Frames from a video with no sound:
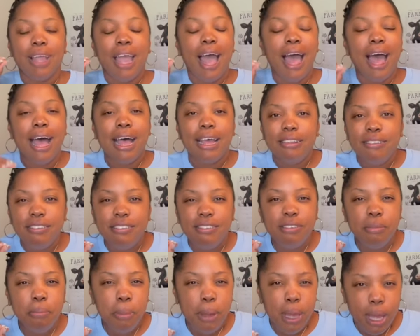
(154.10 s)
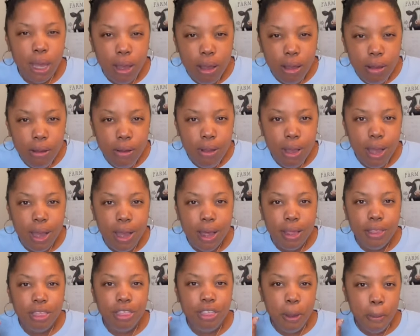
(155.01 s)
I smell
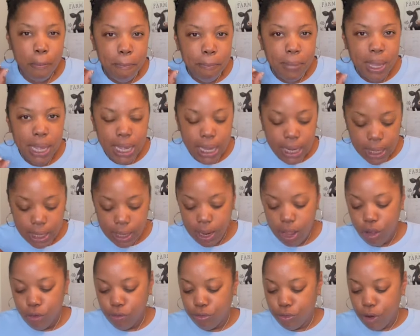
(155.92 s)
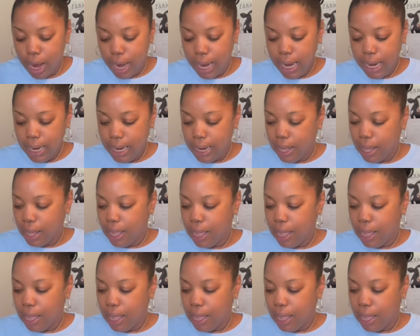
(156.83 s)
the mint right